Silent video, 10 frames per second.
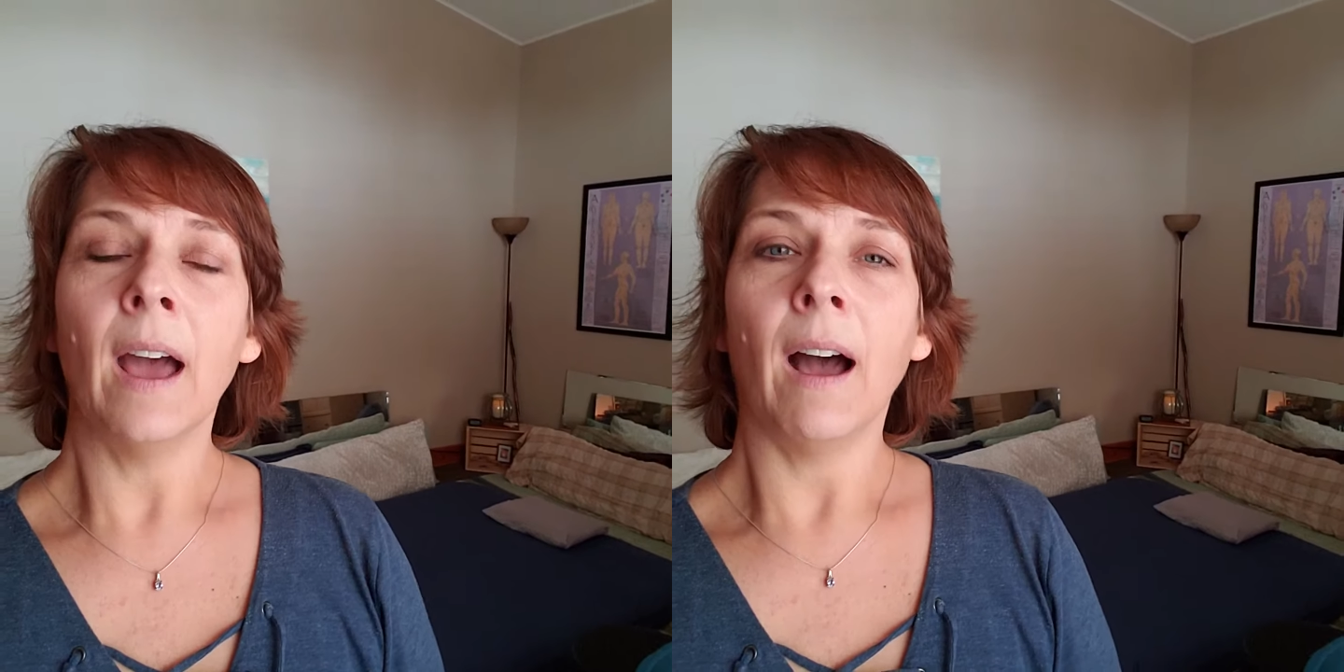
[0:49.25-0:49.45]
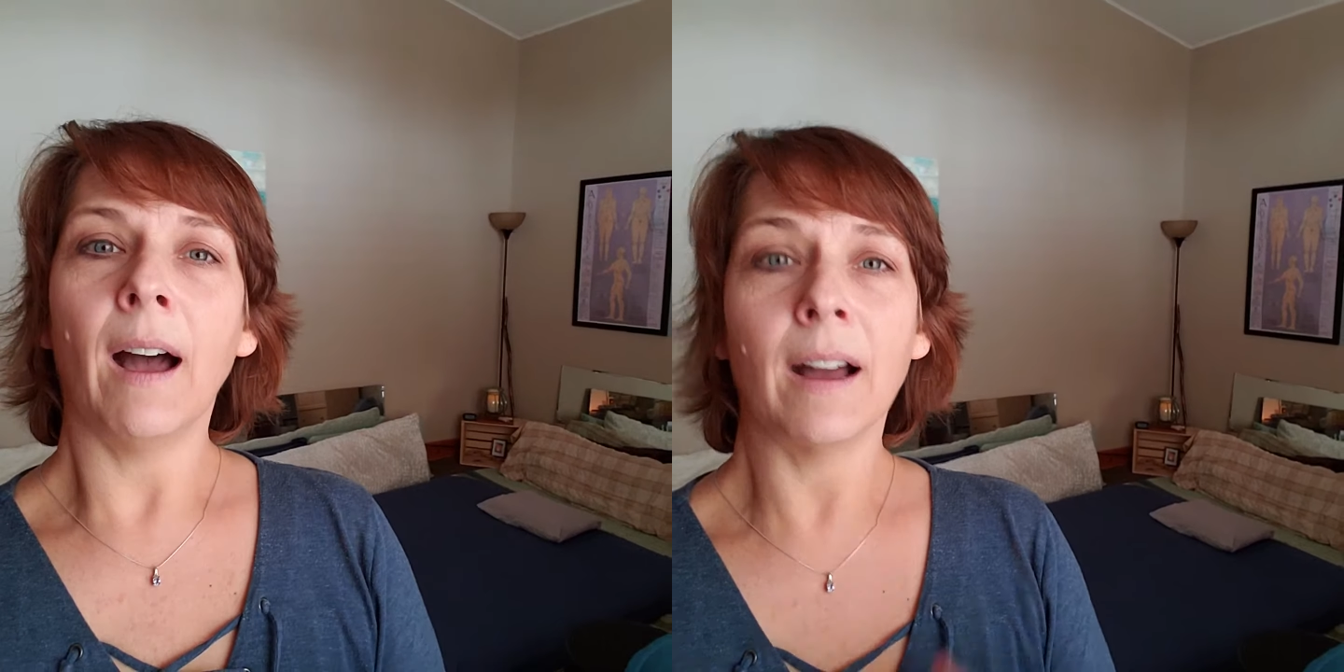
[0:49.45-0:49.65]

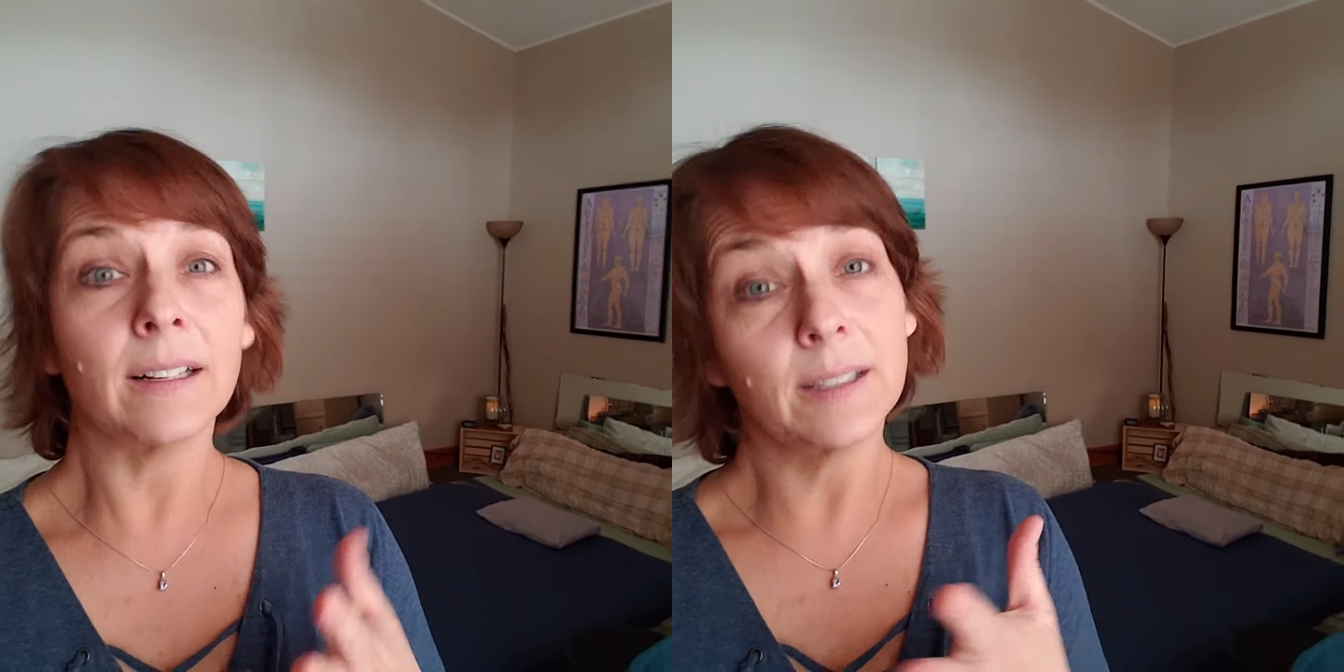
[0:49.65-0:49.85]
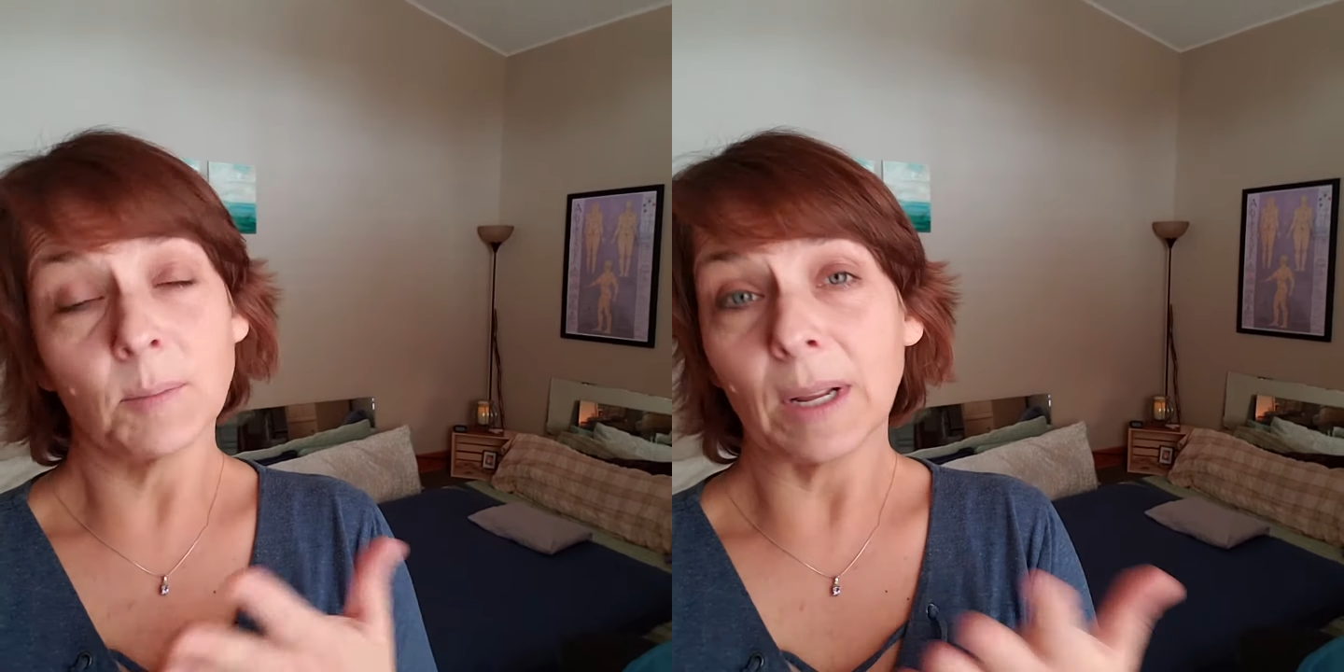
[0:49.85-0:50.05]
uh,
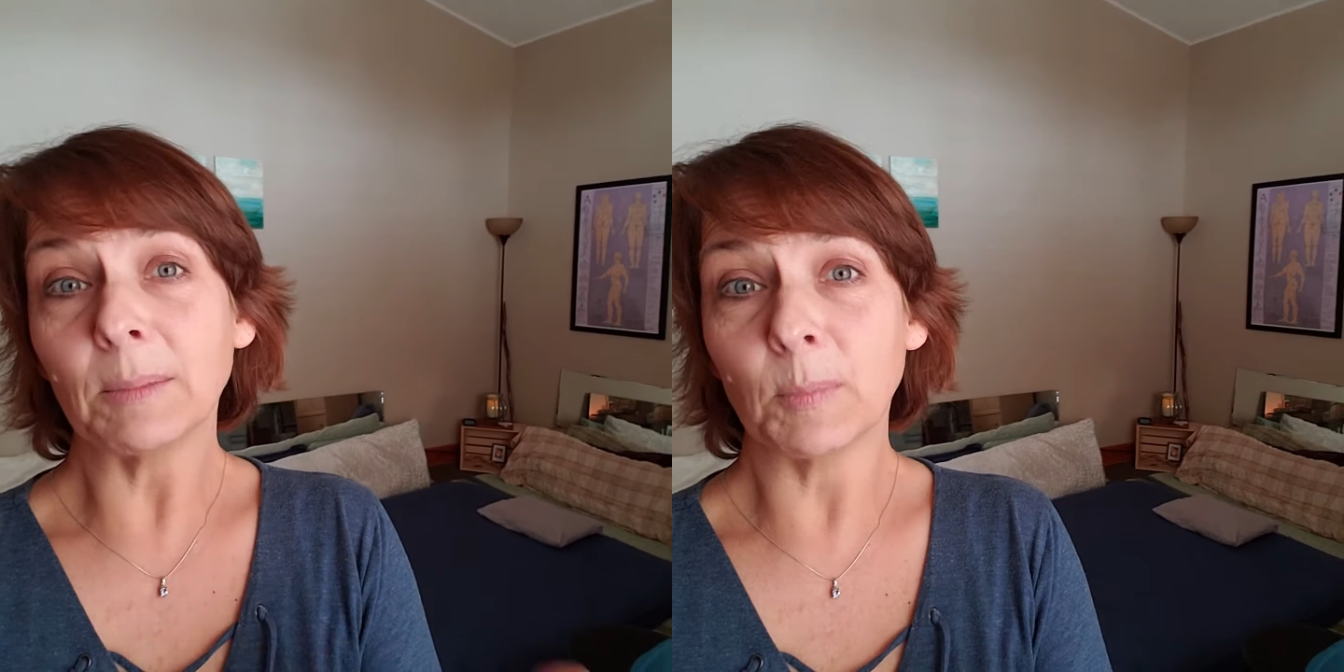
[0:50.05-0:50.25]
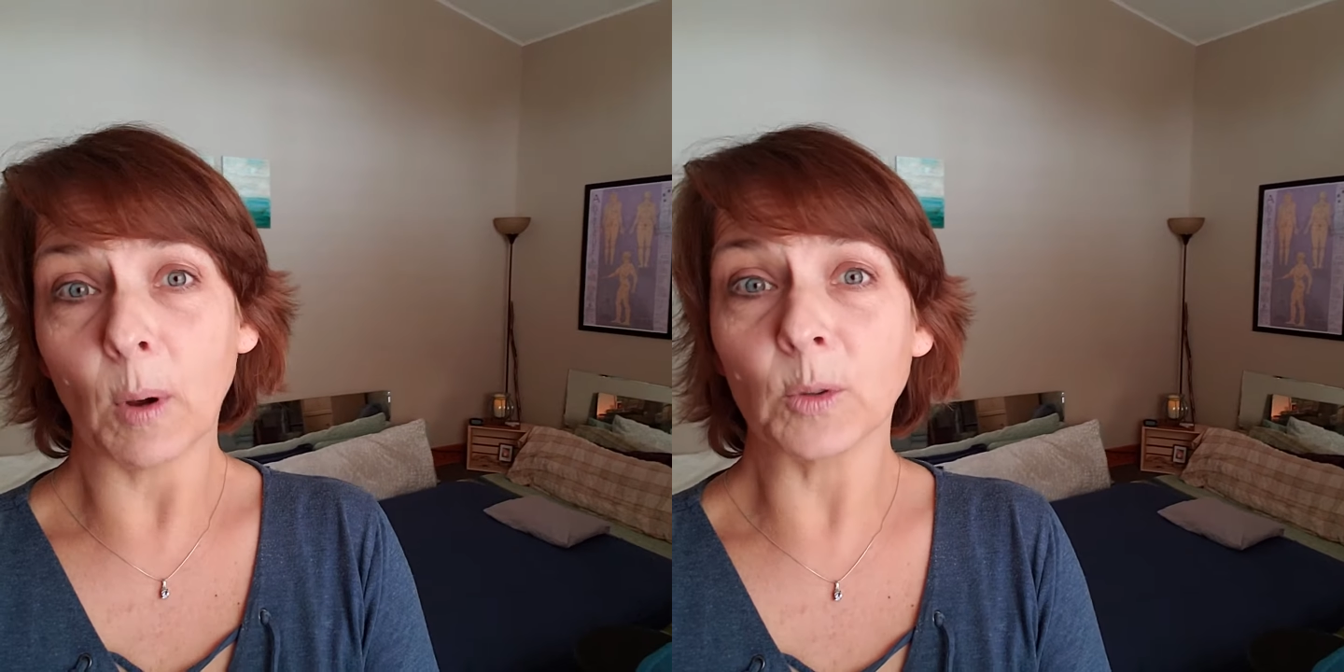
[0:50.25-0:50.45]

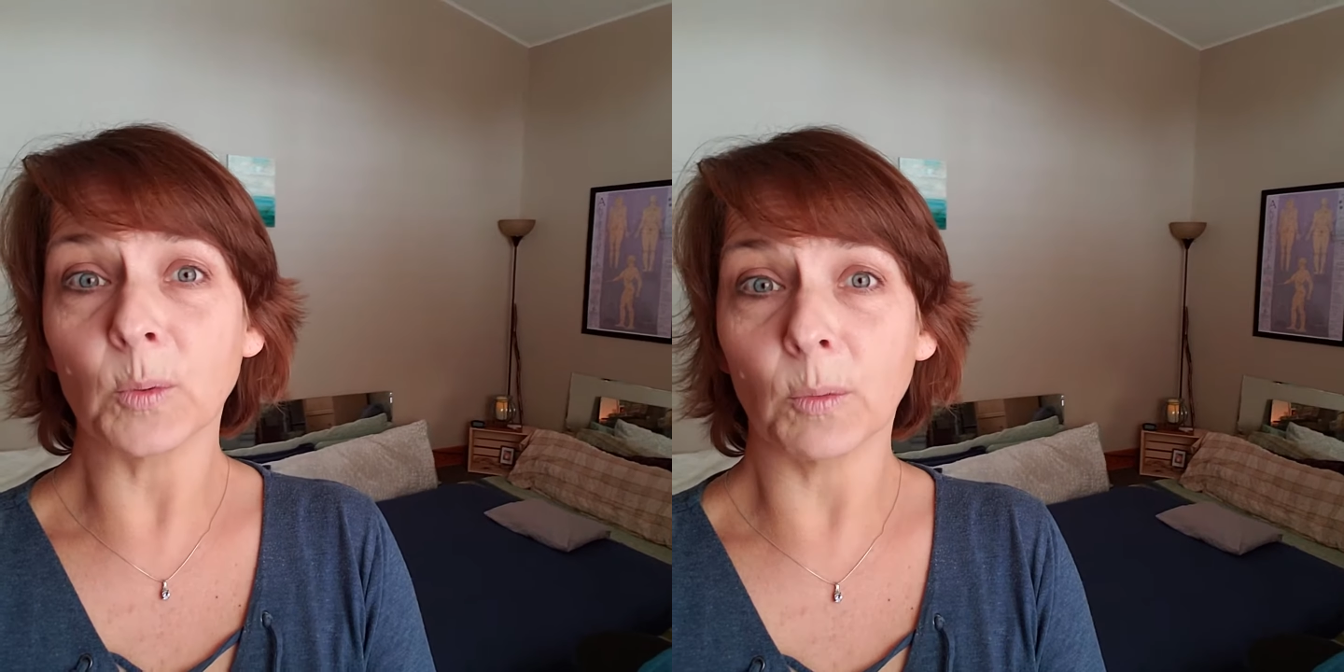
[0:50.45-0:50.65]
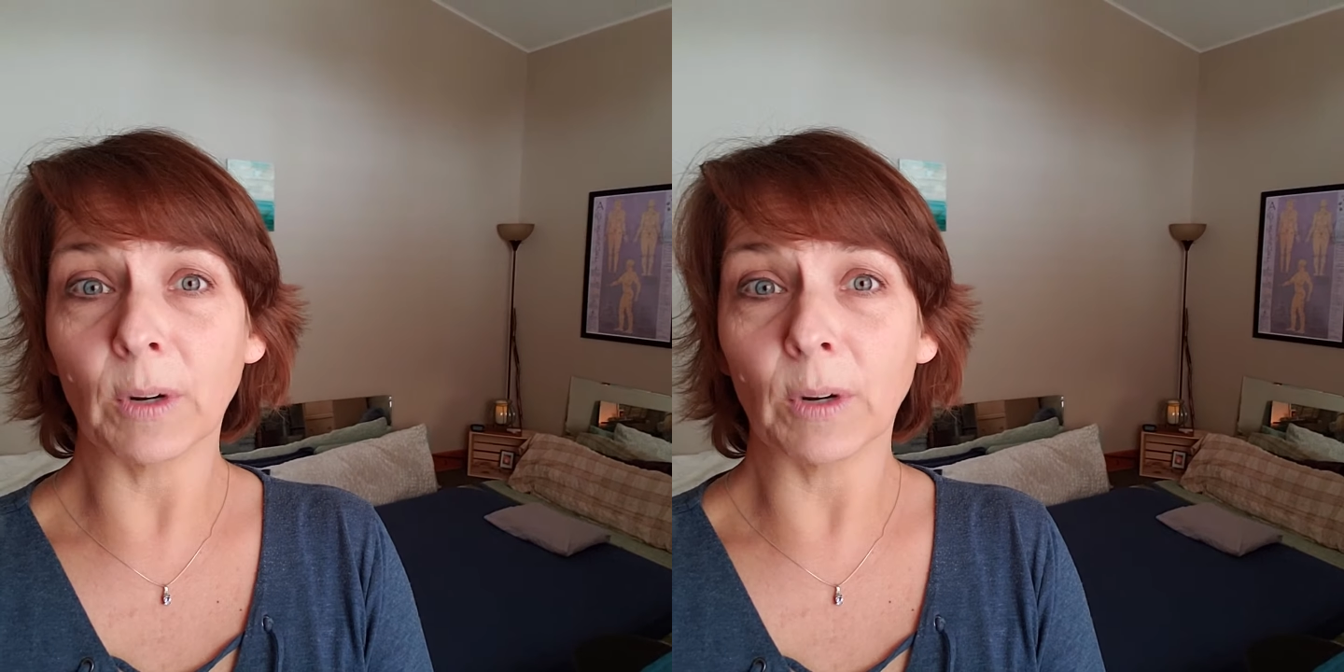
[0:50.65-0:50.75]
sometimes bones will